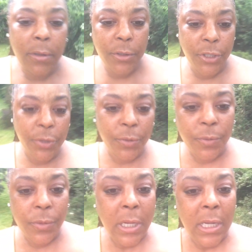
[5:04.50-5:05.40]

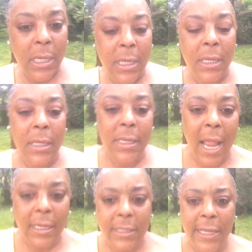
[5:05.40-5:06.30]
June
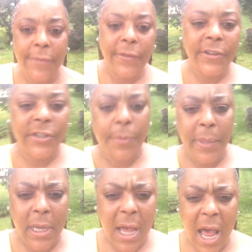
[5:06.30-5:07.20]
19th, it should
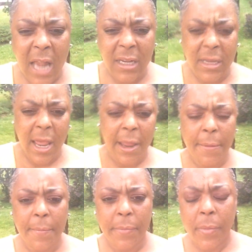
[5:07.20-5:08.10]
be a holiday.
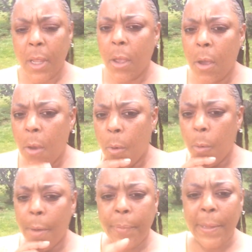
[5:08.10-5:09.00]
Well,
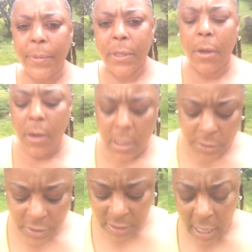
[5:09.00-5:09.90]
what people don't
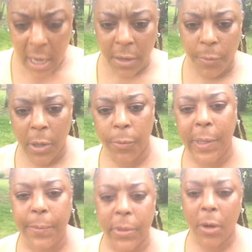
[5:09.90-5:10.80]
understand and what
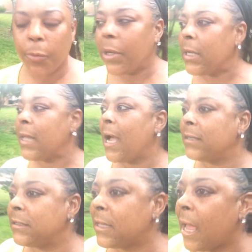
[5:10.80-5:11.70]
people don't
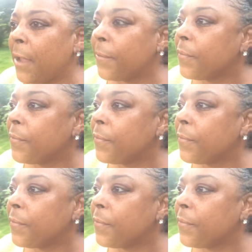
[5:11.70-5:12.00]
realize is that